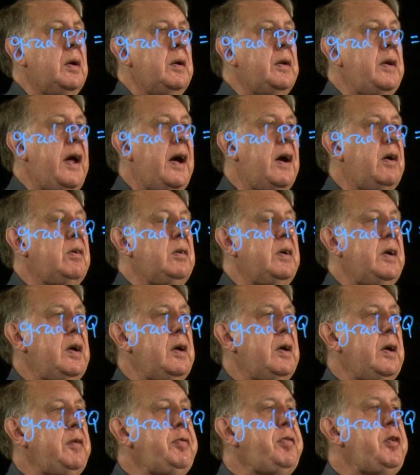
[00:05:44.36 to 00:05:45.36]
Now,
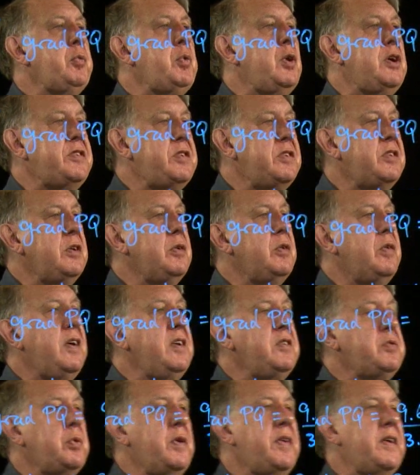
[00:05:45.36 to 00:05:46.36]
if you were to do
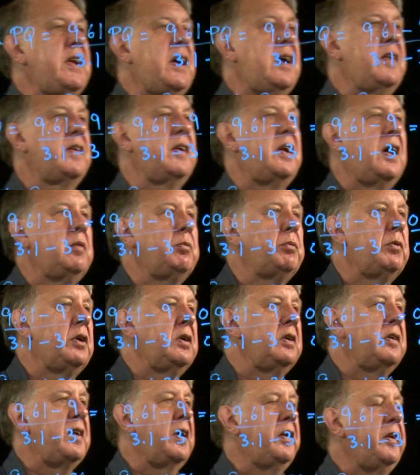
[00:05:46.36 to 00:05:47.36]
this with another number,
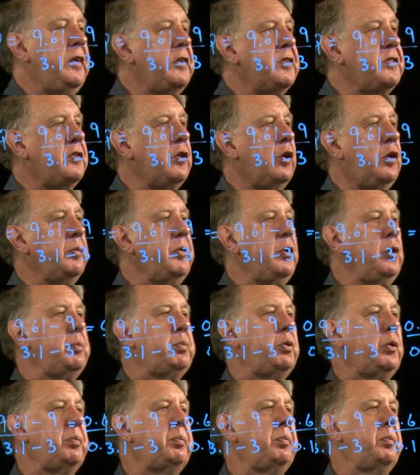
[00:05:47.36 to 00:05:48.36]
there's nothing to stop you
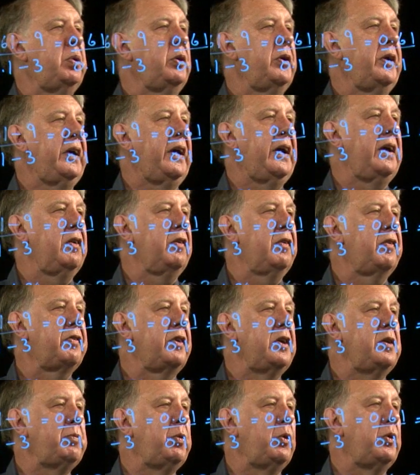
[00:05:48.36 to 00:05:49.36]
putting in
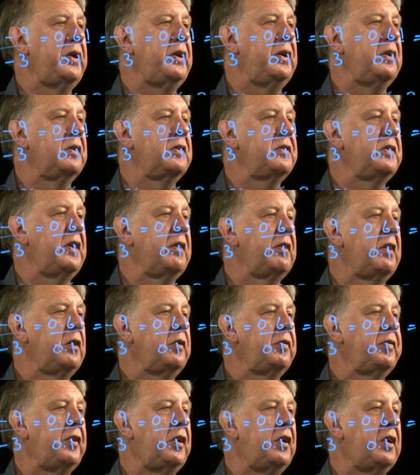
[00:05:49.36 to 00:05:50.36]

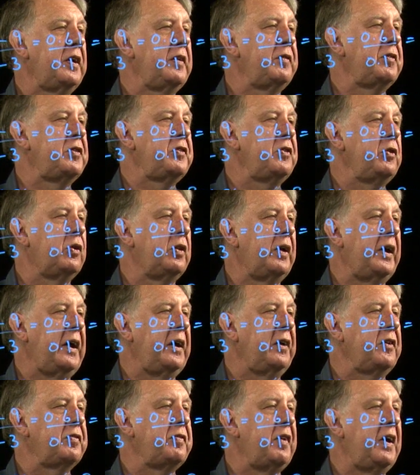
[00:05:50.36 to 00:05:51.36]
3.05 as your
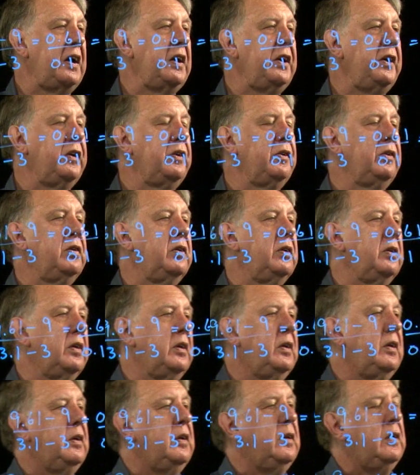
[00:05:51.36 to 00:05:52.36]
x value,
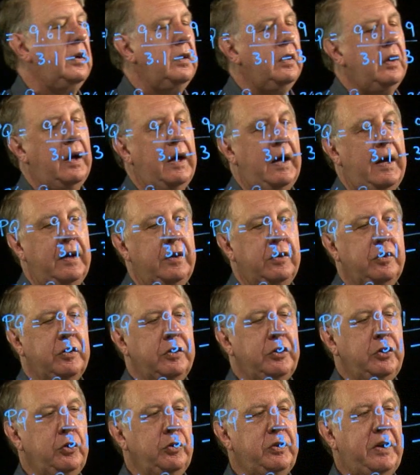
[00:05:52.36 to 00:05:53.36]
and
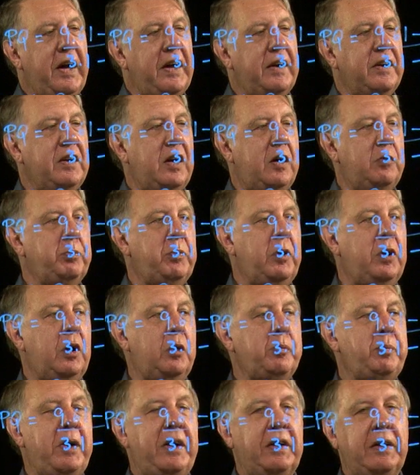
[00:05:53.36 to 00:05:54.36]
you'd get a number a
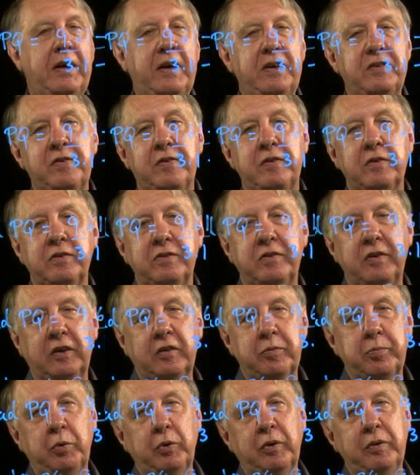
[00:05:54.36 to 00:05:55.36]
bit less than
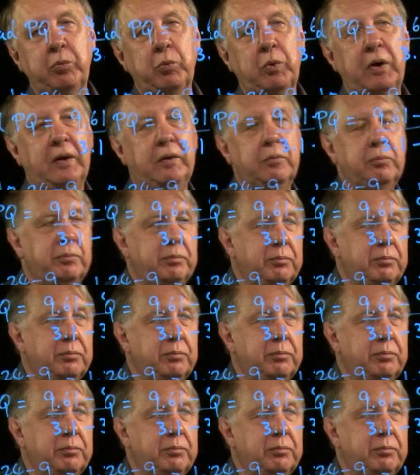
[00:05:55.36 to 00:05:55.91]
6.1.